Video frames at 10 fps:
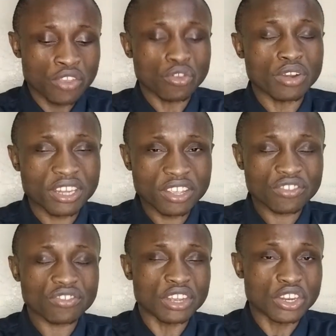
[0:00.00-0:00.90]
So
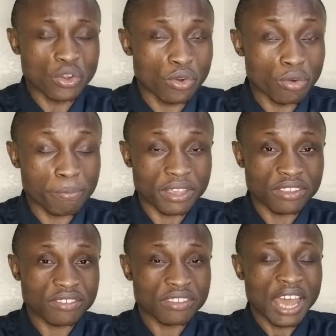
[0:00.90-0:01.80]
these new
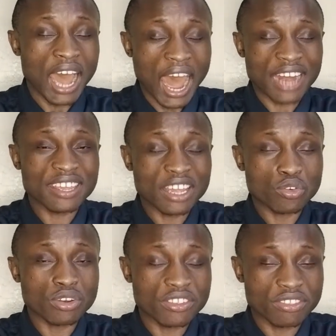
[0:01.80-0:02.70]
groupings are here
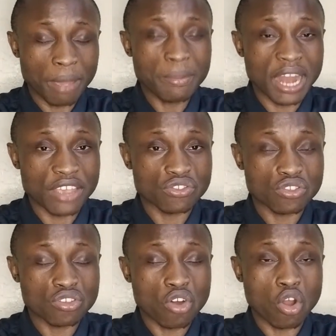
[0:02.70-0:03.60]
to
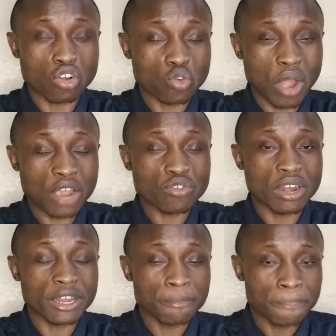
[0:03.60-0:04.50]
destabilize or to
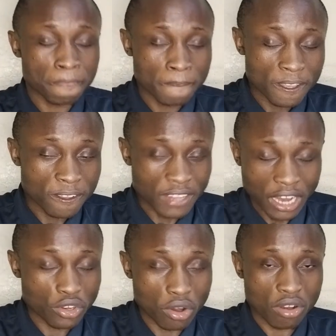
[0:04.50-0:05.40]
actually
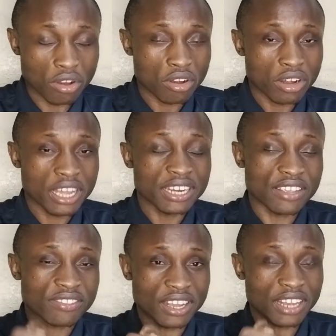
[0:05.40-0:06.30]
startle
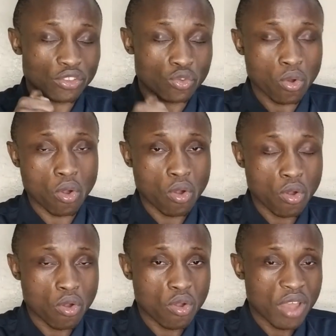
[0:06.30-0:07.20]
the status quo.
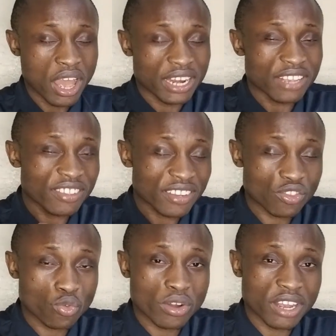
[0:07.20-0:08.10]
The
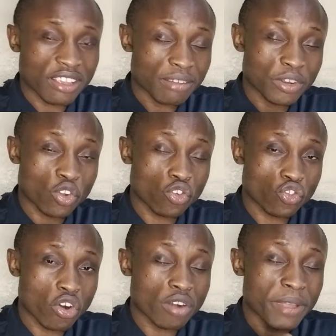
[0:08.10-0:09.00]
status quo that has been
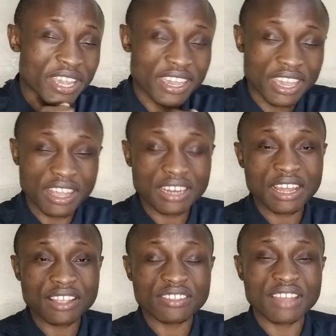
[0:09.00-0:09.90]
controlled by
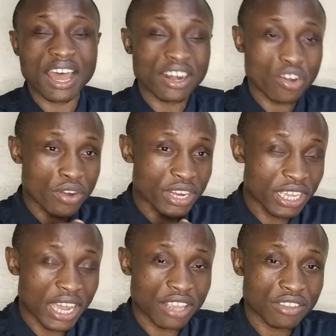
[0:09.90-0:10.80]
Kenyattas and
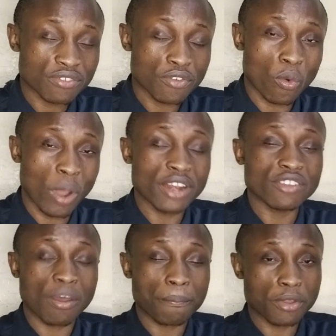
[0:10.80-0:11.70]
Odingas for
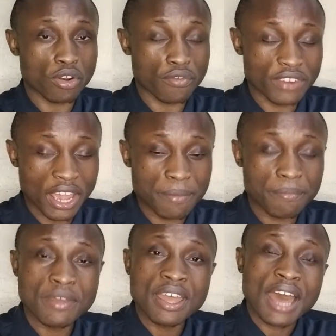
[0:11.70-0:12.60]
quite some period of
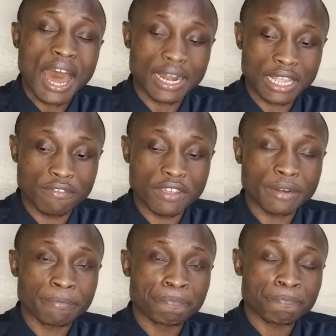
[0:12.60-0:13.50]
time, and
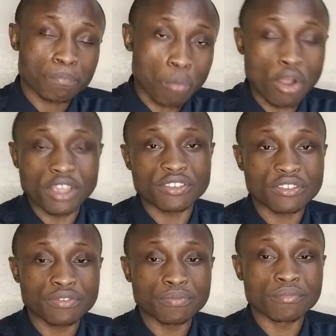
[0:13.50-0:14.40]
even
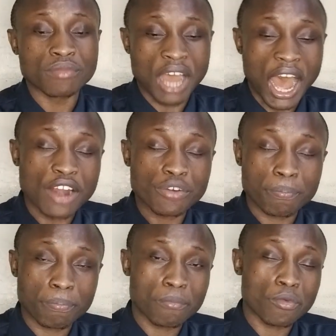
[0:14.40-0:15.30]
Moise.
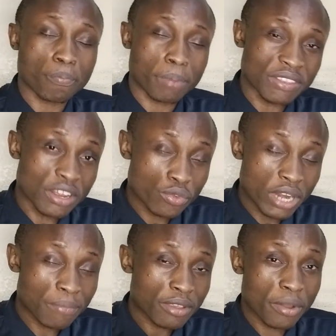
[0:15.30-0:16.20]
And President
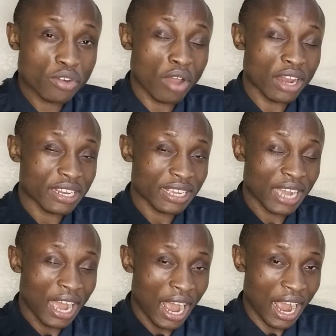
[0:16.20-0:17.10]
William Samoei
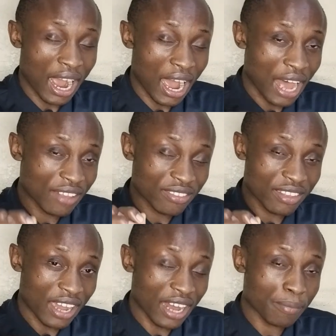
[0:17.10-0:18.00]
as
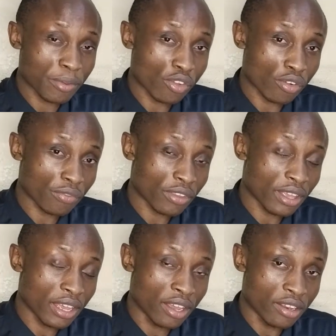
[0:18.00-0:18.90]
the current president of
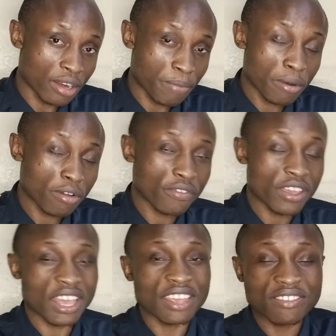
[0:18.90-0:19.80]
uh, the Republic of
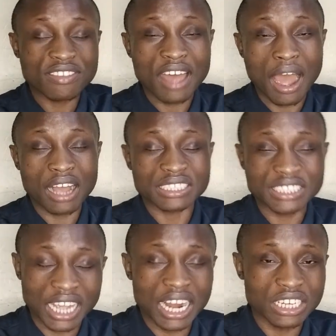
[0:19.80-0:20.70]
Kenya, is a
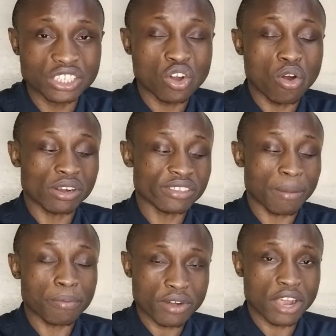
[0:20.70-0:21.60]
child or is
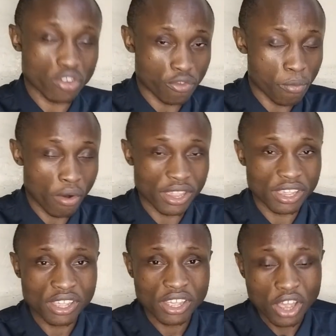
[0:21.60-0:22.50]
a product of Moi.
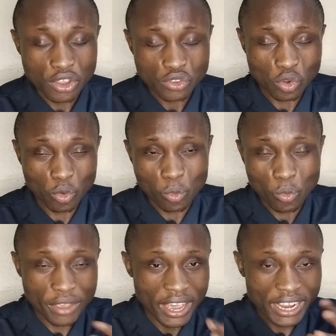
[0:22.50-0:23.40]
So
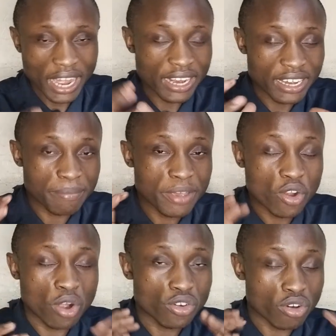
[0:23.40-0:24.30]
we are currently
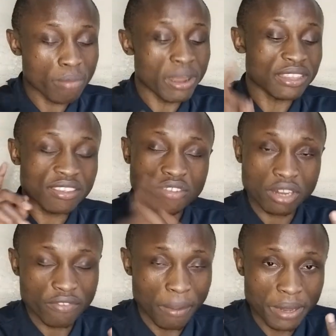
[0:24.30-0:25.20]
being controlled by these
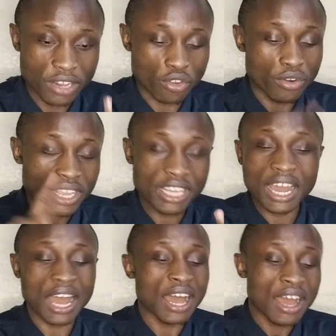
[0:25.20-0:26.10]
three families,
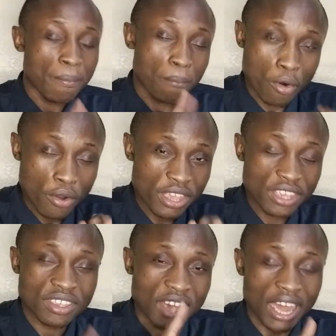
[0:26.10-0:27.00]
Odinga,
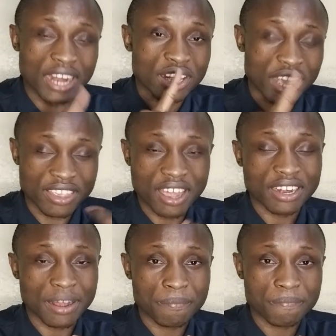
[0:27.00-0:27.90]
Moi, and
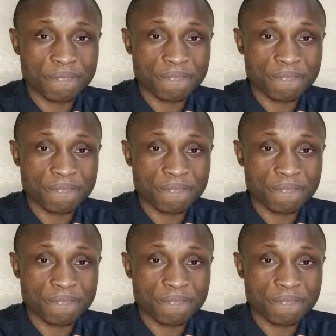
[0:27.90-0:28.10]
Kenyatta.